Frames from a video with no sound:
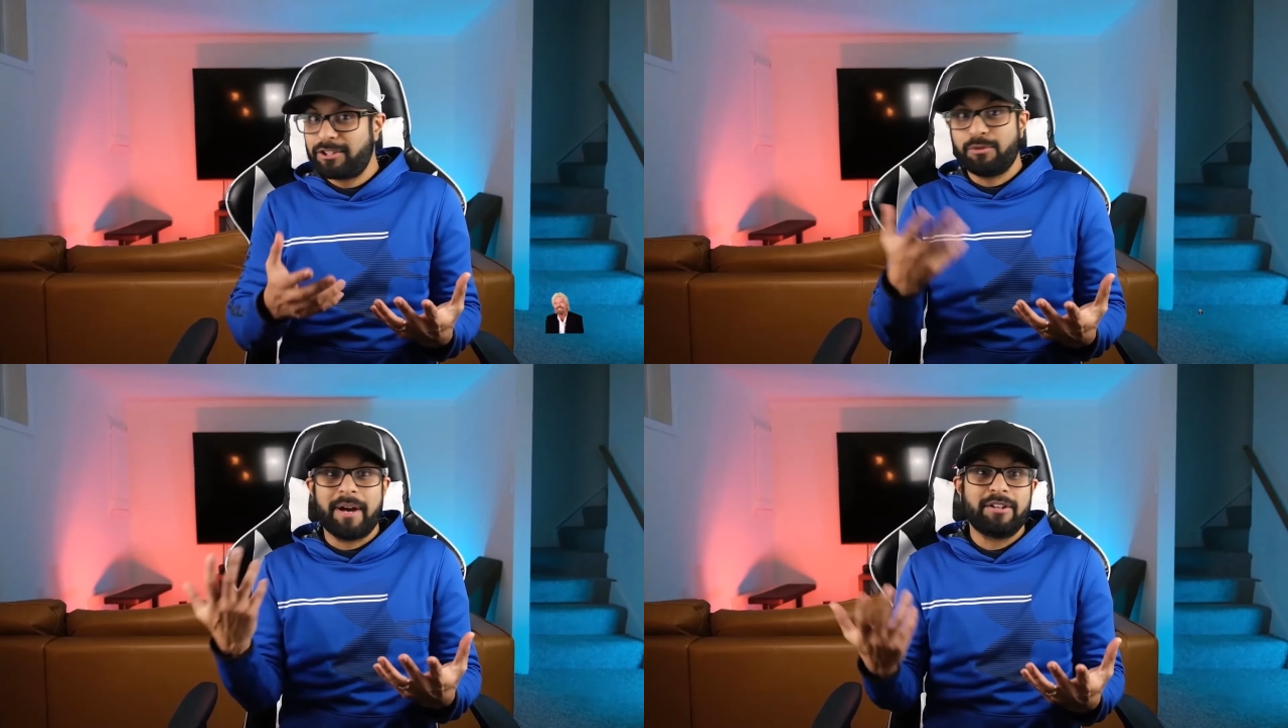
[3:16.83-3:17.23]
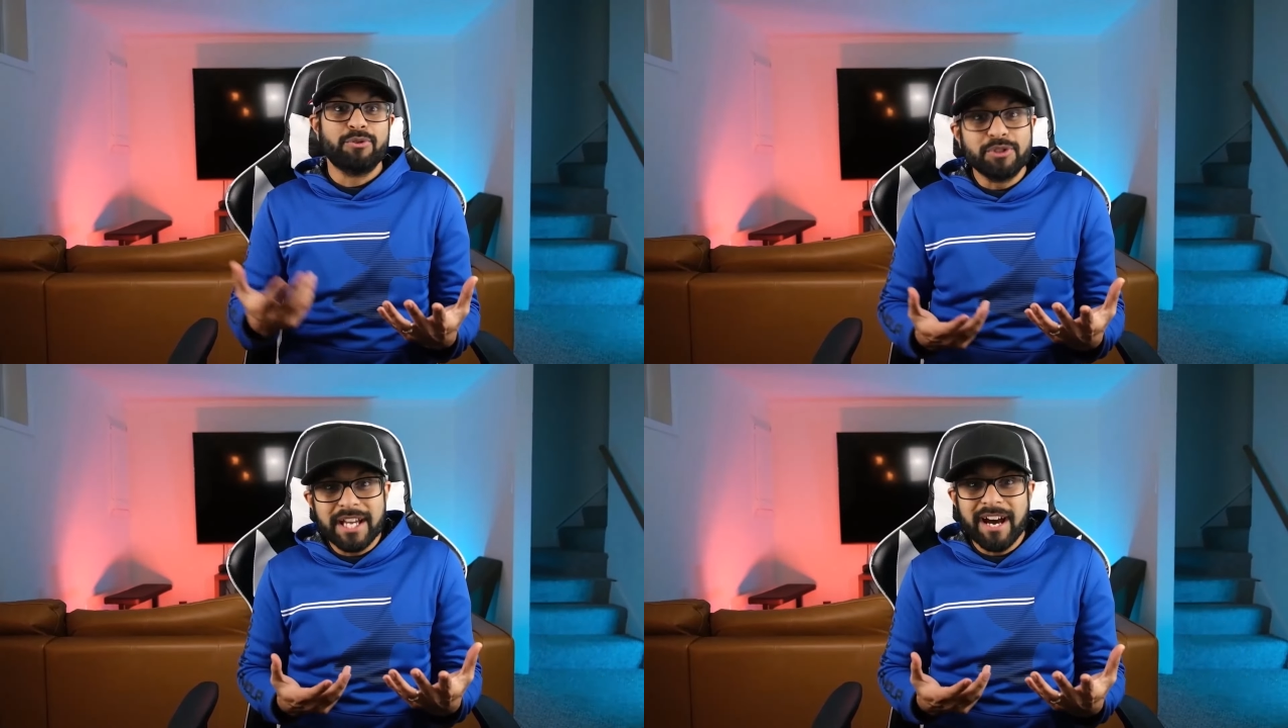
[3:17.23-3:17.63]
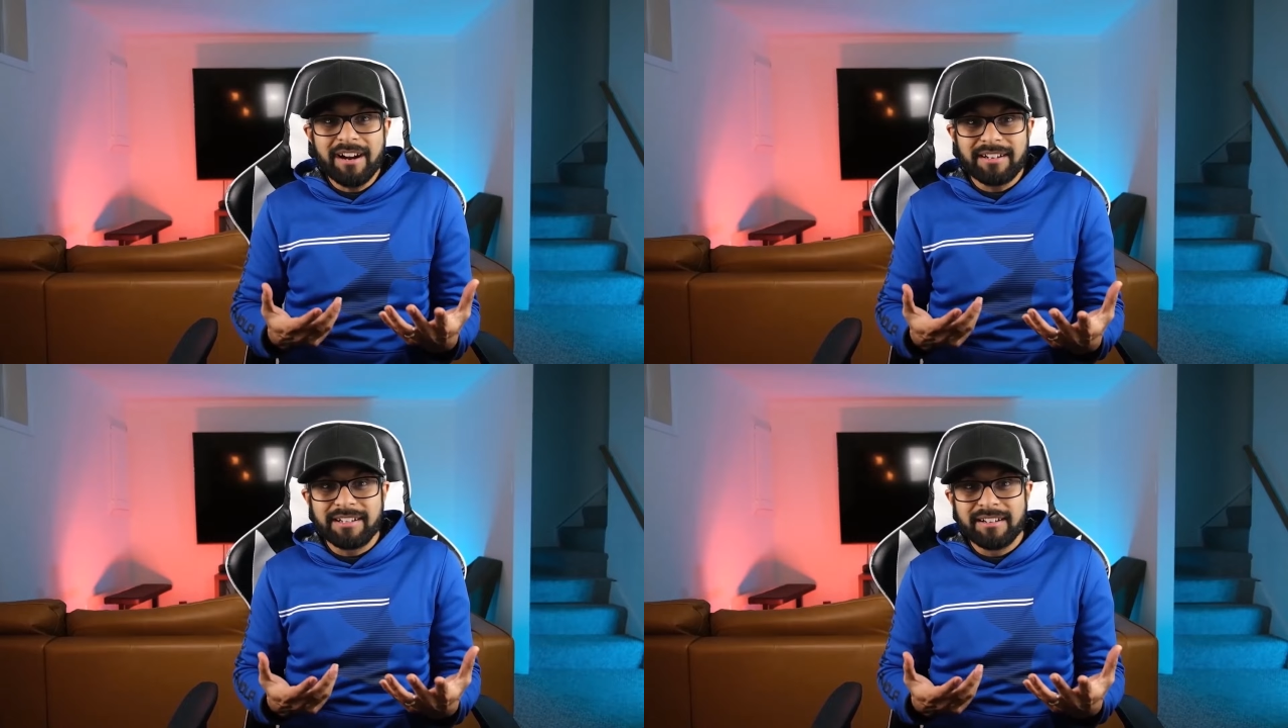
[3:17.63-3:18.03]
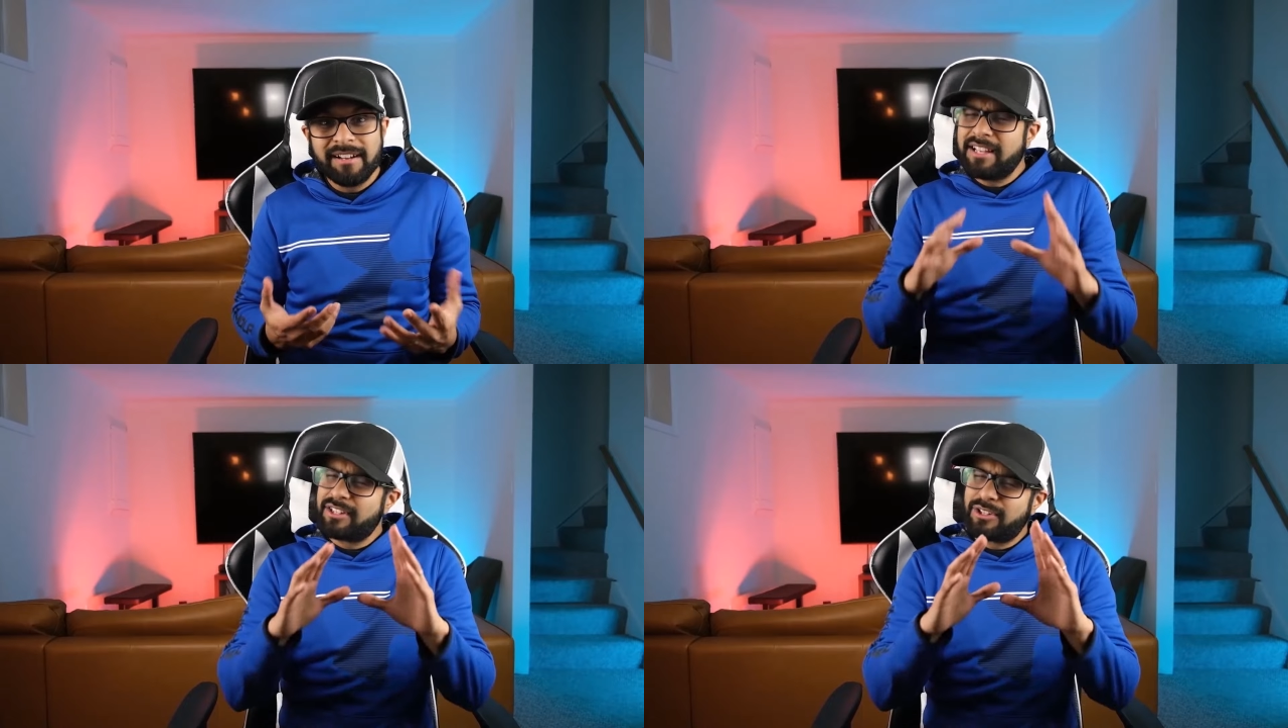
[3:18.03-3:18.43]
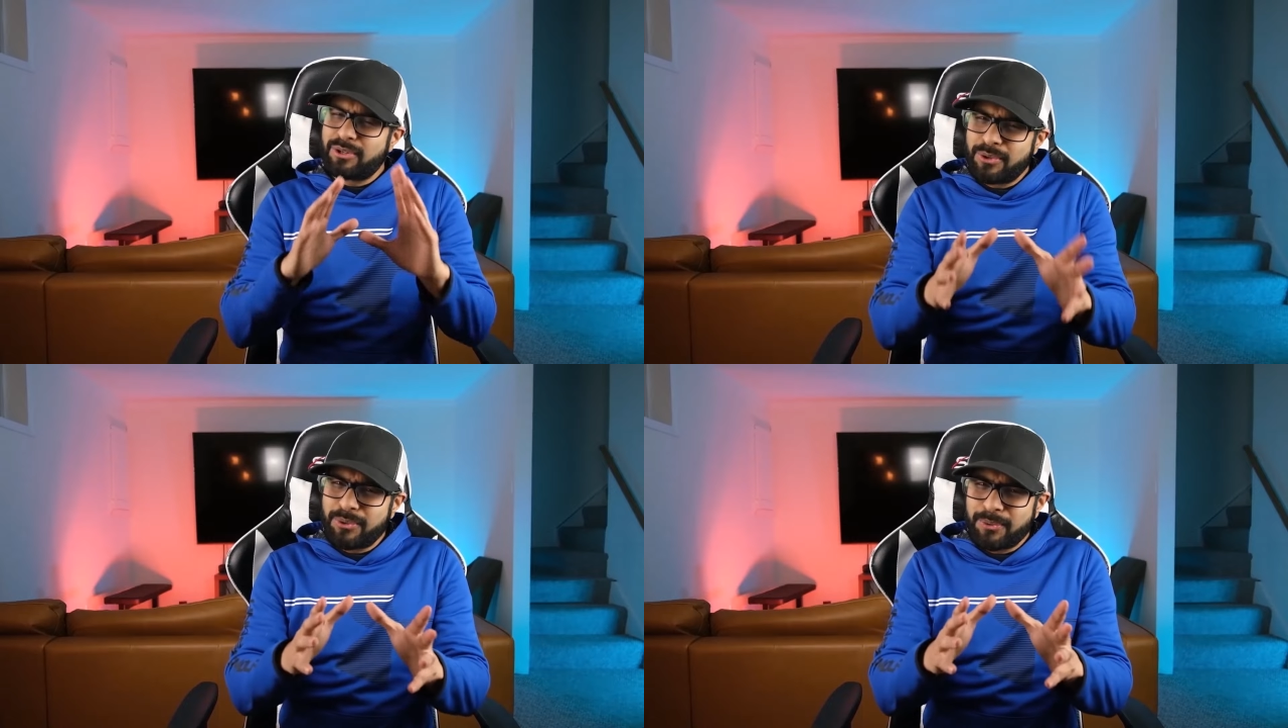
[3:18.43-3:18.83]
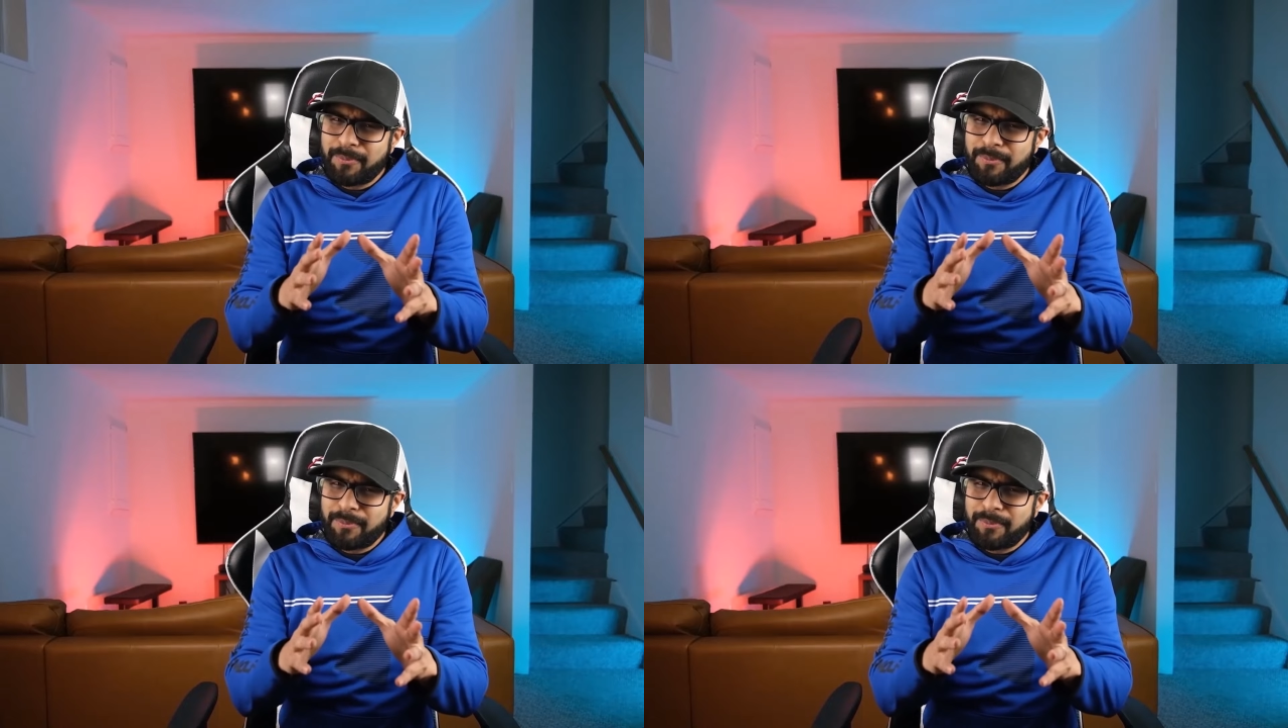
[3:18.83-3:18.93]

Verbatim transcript: matter who they are. So,